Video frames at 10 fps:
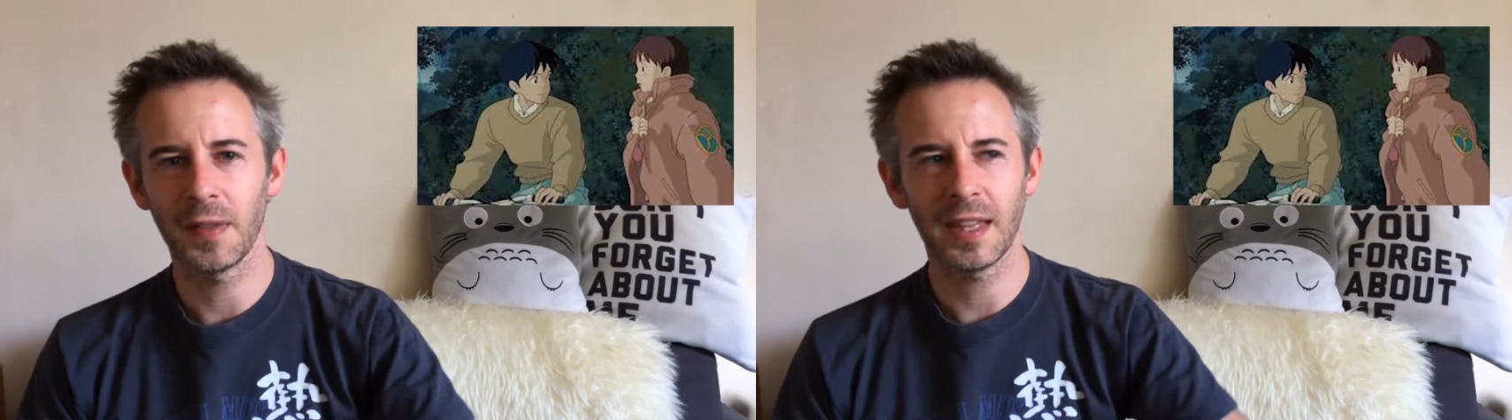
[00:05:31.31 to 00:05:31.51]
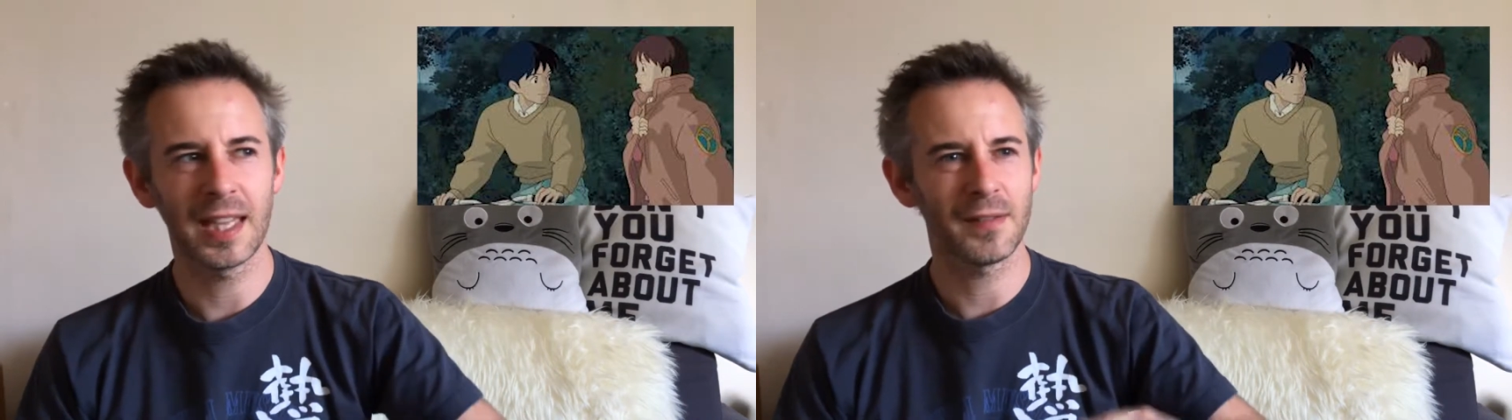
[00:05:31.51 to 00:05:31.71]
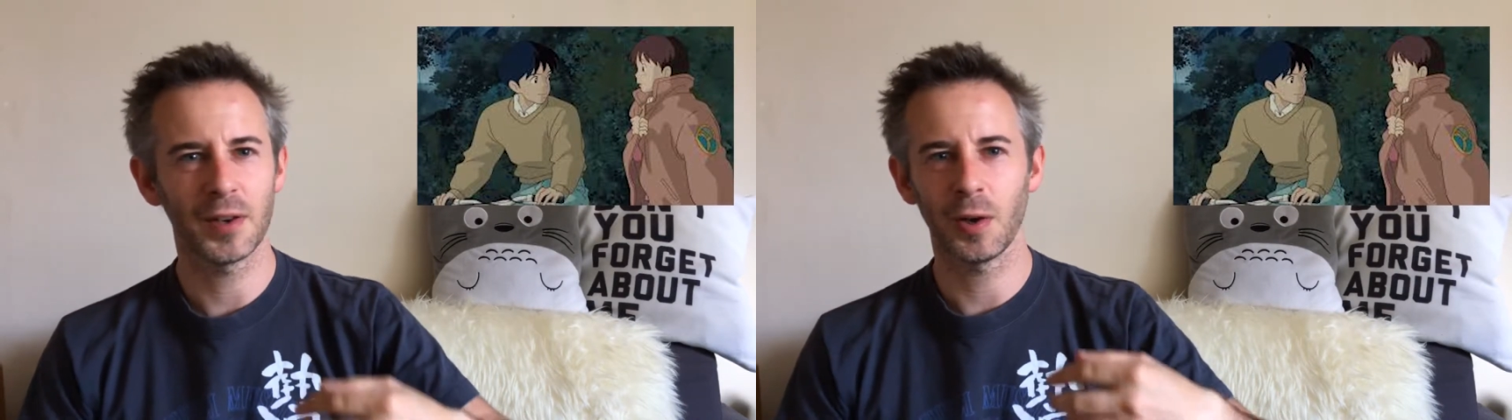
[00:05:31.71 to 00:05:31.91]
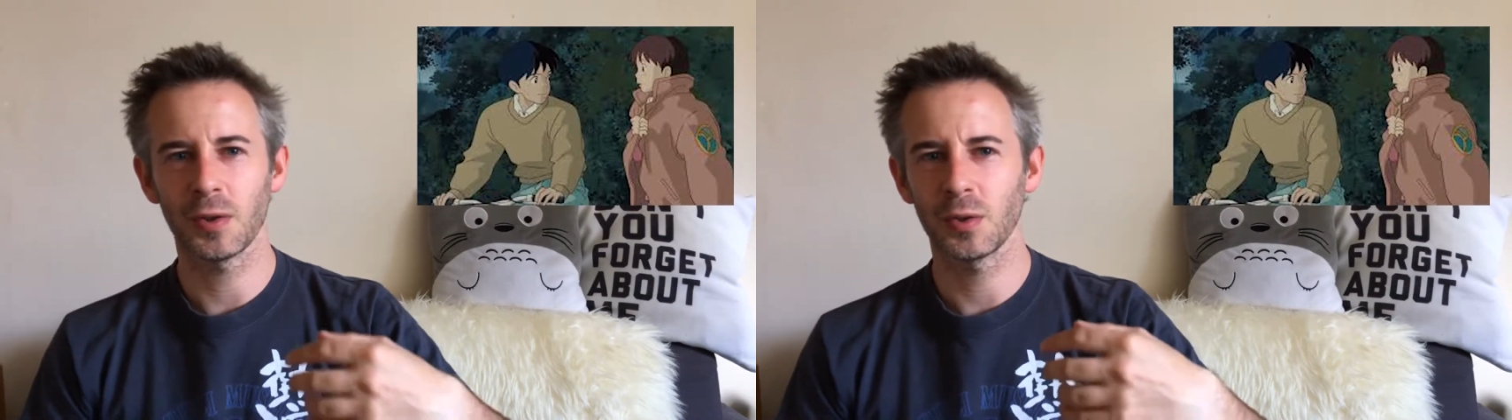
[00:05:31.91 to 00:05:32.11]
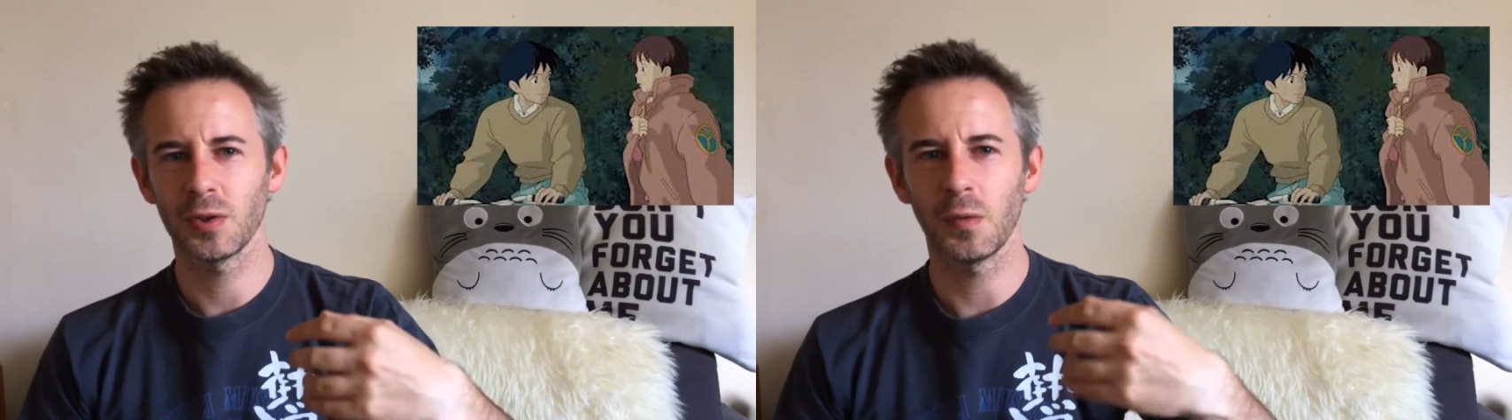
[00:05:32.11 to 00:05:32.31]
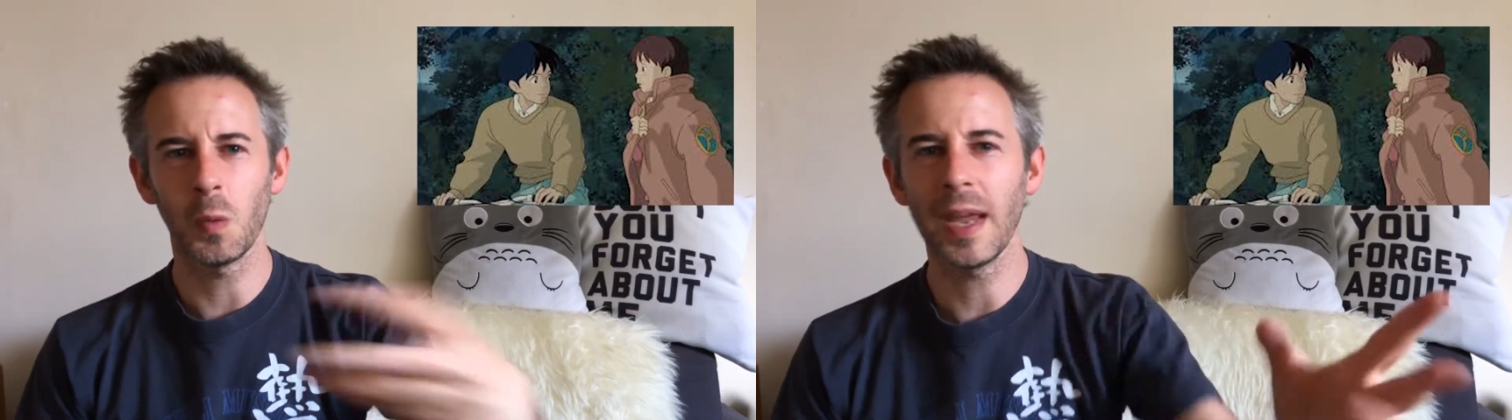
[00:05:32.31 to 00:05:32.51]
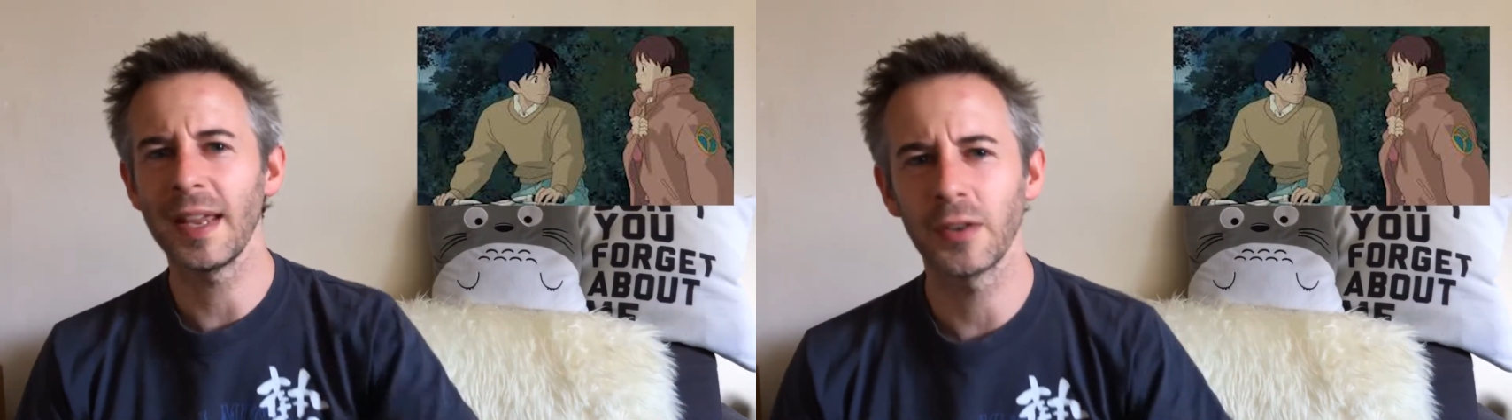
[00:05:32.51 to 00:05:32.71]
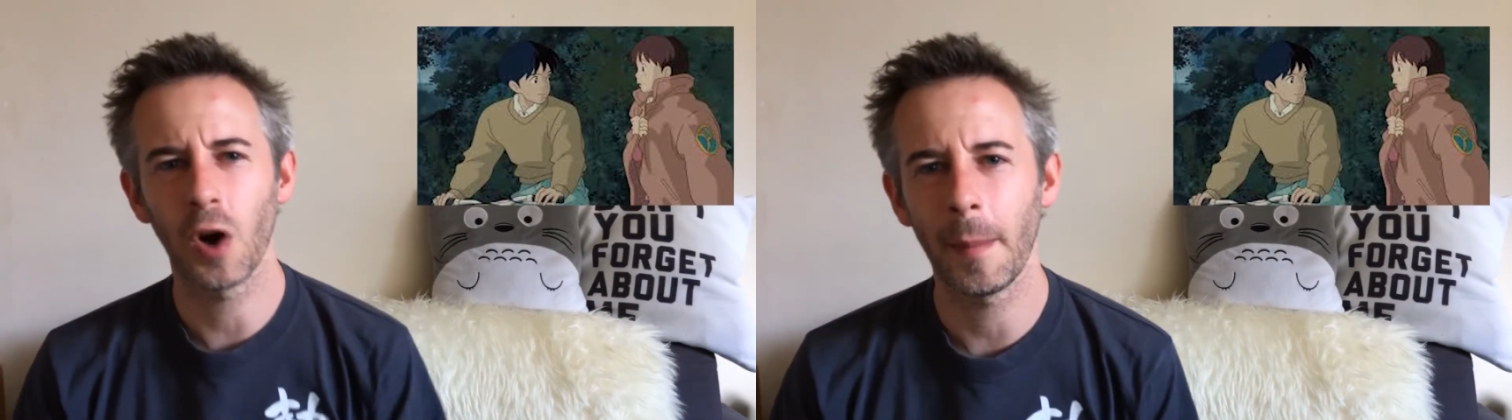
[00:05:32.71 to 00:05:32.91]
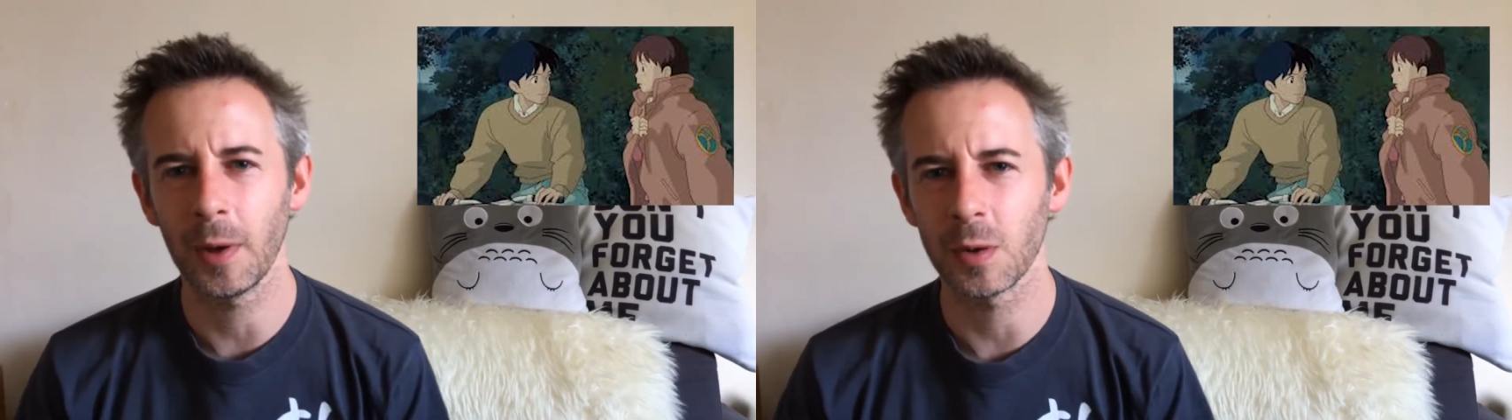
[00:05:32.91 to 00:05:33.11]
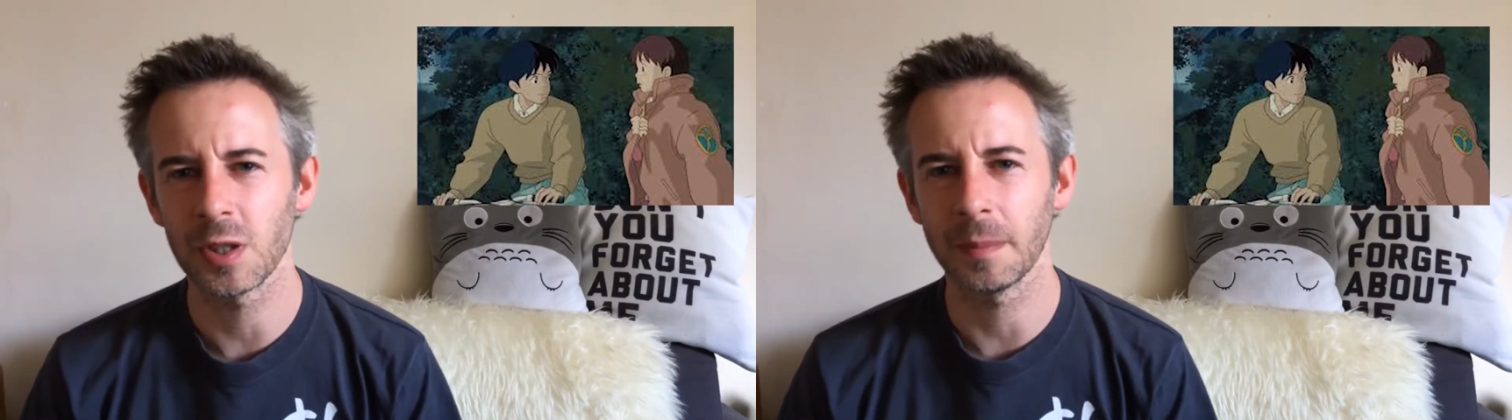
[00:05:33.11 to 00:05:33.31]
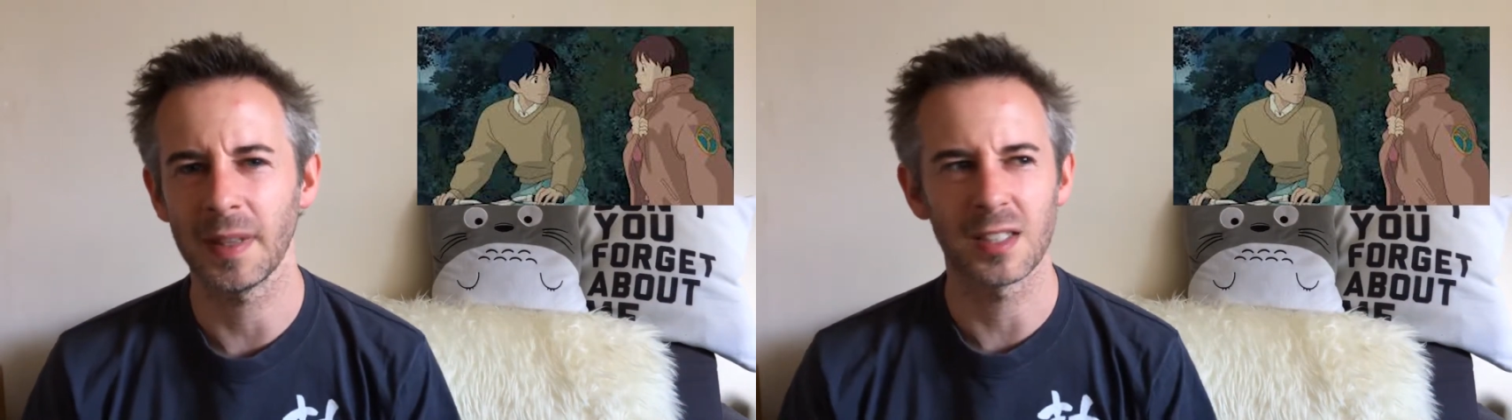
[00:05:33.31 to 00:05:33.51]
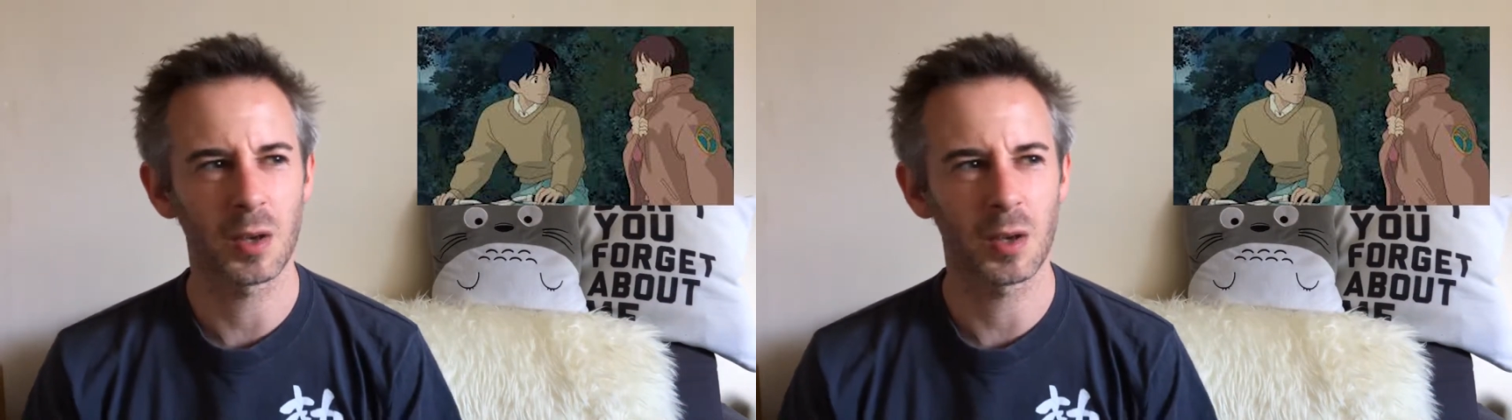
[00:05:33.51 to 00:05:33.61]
then given her a sort of weird comment or something.